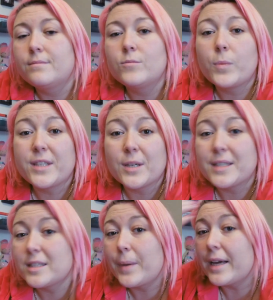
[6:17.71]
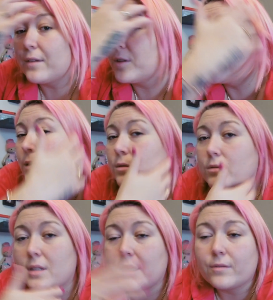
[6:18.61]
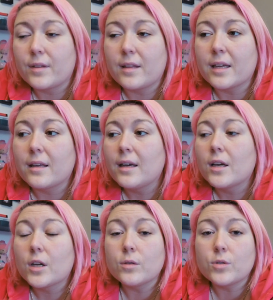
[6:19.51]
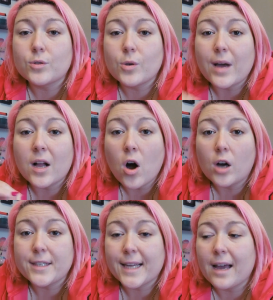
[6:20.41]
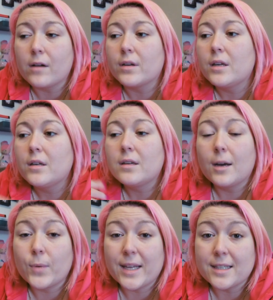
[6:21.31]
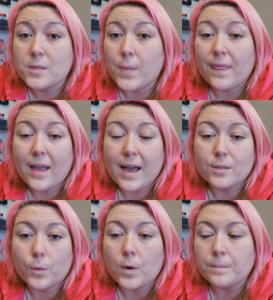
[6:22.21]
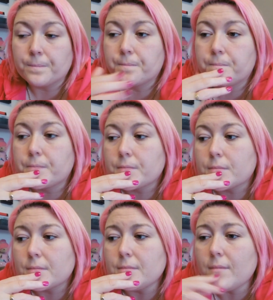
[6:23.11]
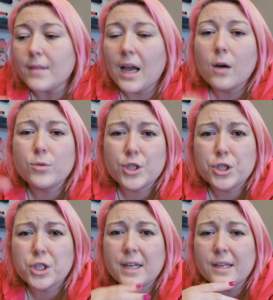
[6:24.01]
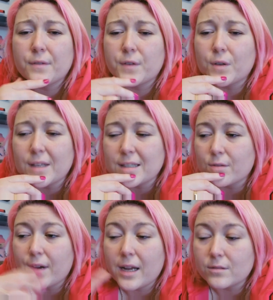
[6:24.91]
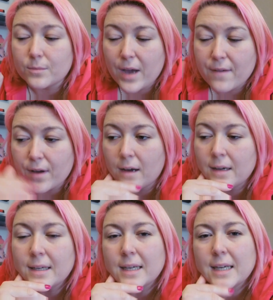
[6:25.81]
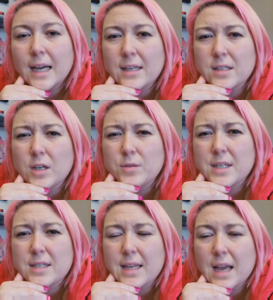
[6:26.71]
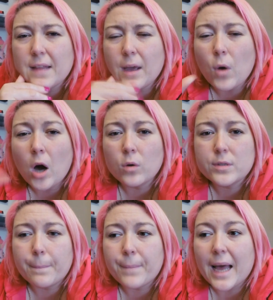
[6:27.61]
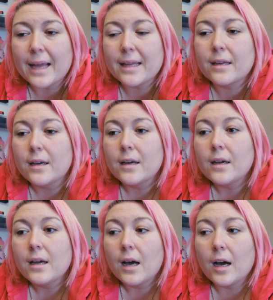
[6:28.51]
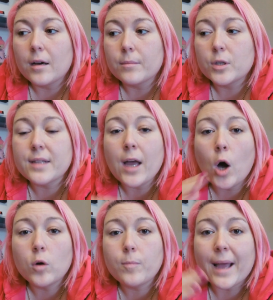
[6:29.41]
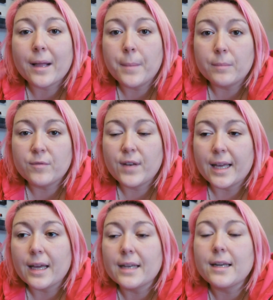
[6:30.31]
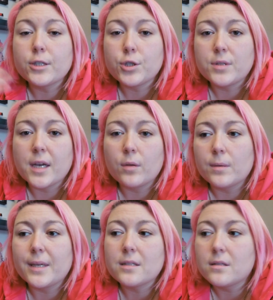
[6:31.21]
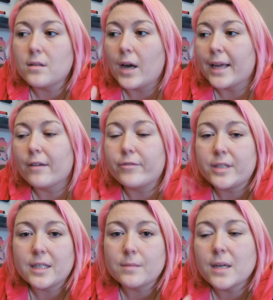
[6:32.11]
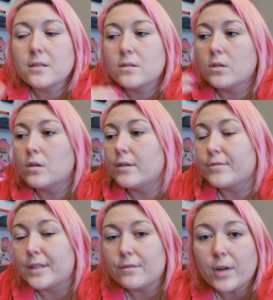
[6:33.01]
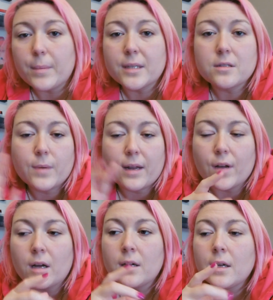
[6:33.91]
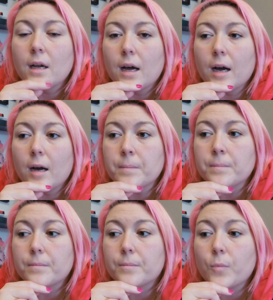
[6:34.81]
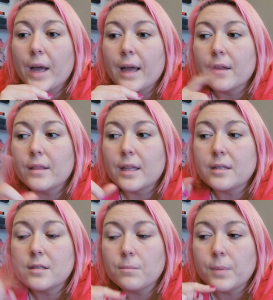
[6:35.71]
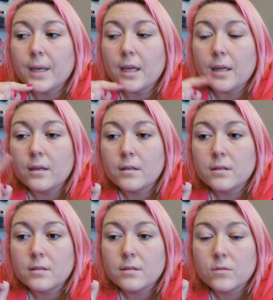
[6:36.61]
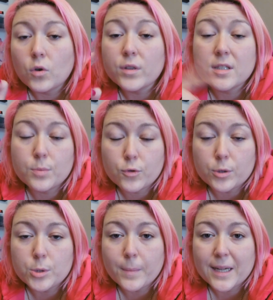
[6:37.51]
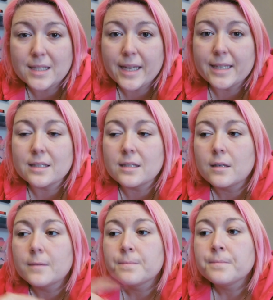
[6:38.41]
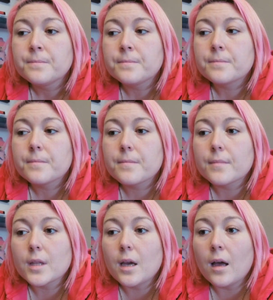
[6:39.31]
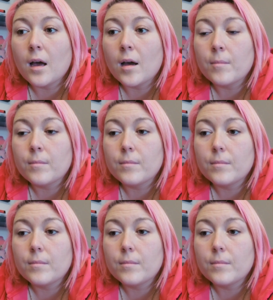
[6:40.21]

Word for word: what we don't need to pay for the bills and everything goes onto our card account and we can spend that as we want I was just jiggling a few things around and whatever and I noticed it and they were holding back because um, they hold back monthly unless you tell them it's like every six months or every three months, whatever. Um, where the Simply or the subscription magazines, um,